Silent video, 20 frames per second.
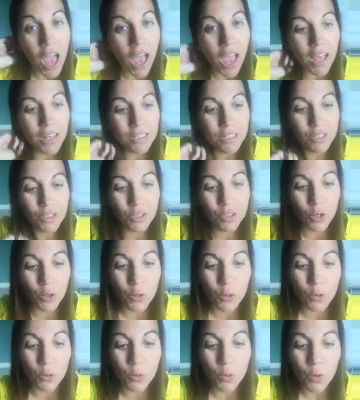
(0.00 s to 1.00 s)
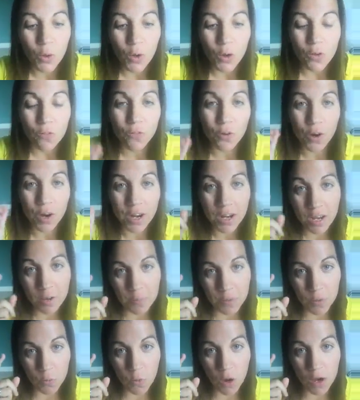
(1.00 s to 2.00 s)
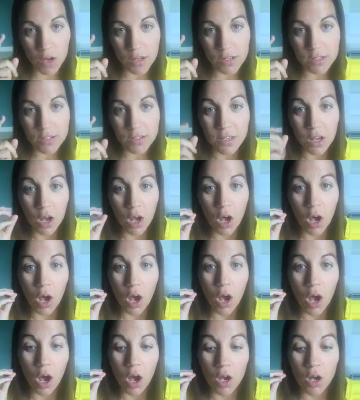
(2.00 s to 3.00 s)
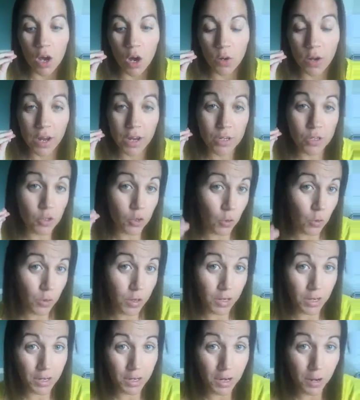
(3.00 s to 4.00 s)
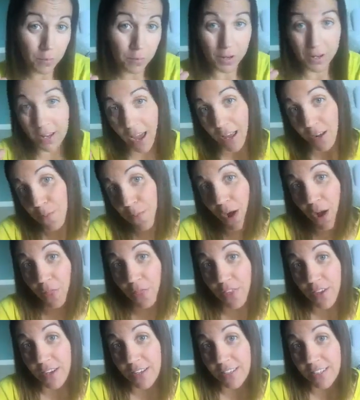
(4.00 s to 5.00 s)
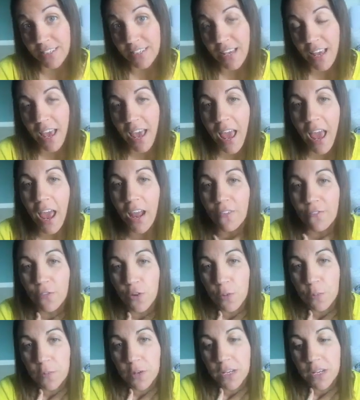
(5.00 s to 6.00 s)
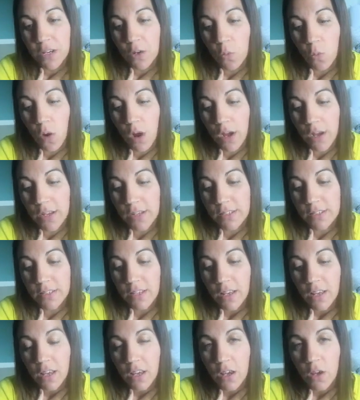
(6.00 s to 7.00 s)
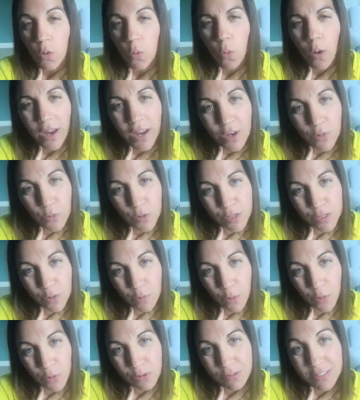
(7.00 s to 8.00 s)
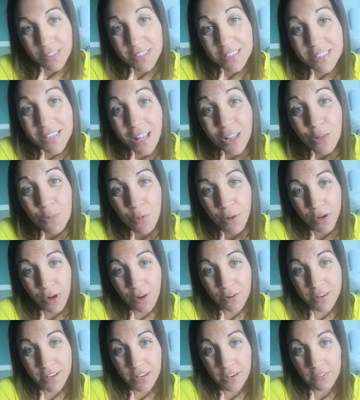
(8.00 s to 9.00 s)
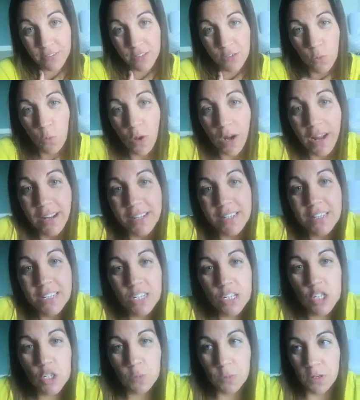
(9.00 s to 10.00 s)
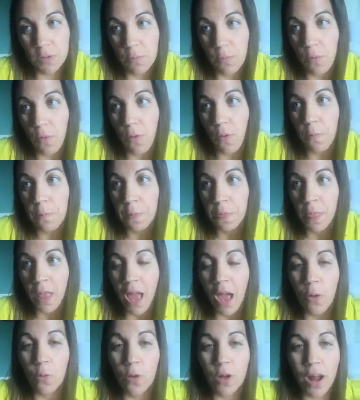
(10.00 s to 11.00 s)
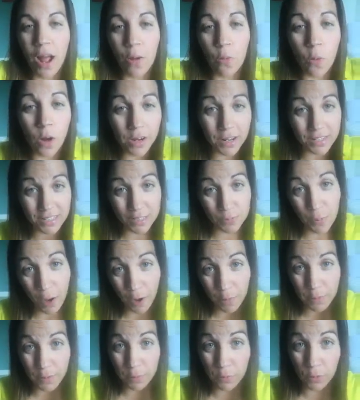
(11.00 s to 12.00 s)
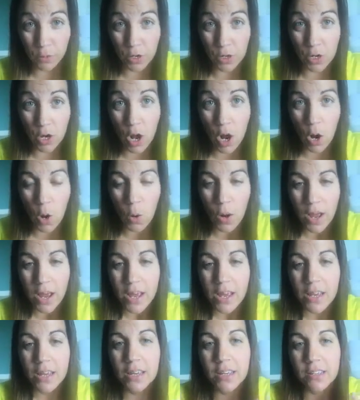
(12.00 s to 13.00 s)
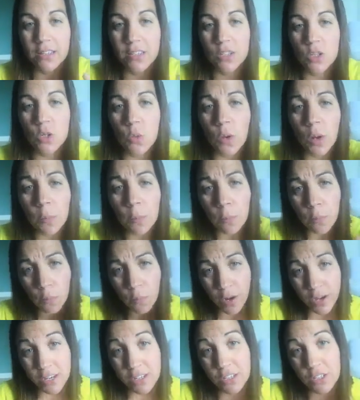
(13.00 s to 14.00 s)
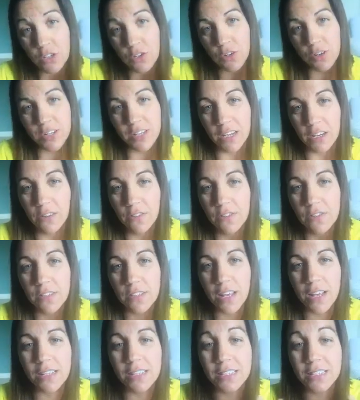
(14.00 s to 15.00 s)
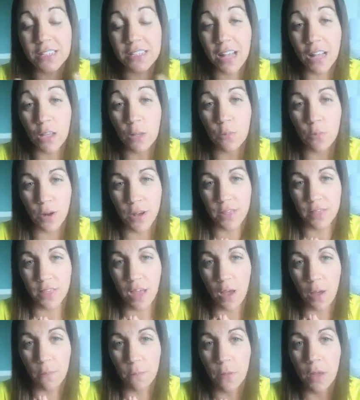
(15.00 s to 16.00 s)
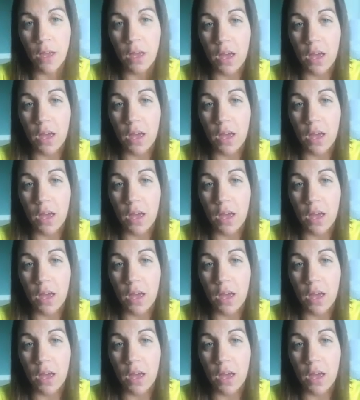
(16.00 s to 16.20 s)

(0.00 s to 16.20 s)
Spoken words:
And so for him, it was, okay, don't get a big head about this. And for me, it was, wait, we're supposed to celebrate our gifts. What I teach people and what I want to inspire people to know is to embrace your gifts and celebrate them.